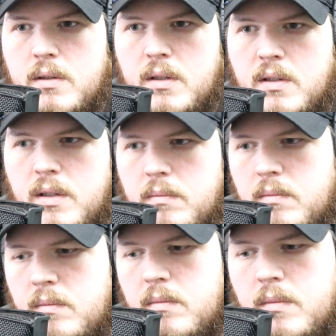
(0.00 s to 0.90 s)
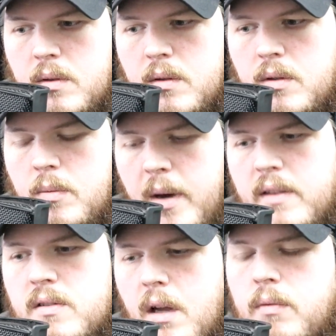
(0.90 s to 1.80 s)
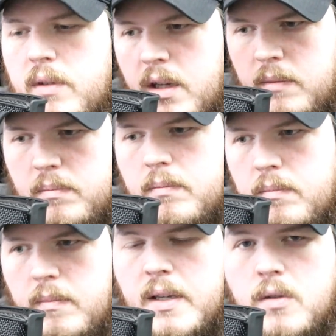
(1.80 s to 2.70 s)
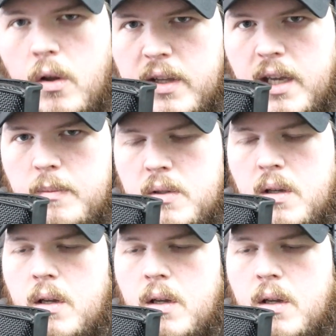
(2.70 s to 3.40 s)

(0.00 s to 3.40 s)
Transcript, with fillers: because you buy the software and then it makes all the games.